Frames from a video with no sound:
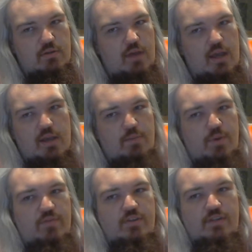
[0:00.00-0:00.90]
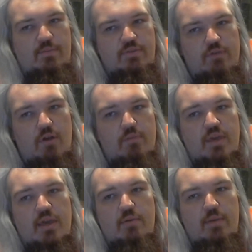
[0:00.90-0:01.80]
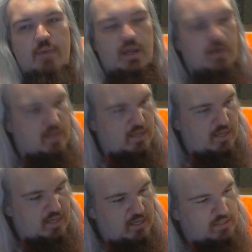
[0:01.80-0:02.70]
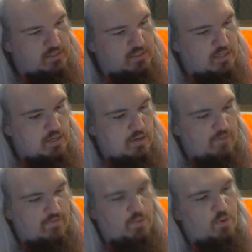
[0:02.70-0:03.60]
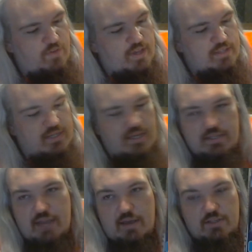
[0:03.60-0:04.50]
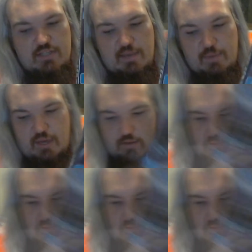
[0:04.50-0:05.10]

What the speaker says: I got both of those numbers wrong, but you get what I mean, is, for the movies, is Now You See Me.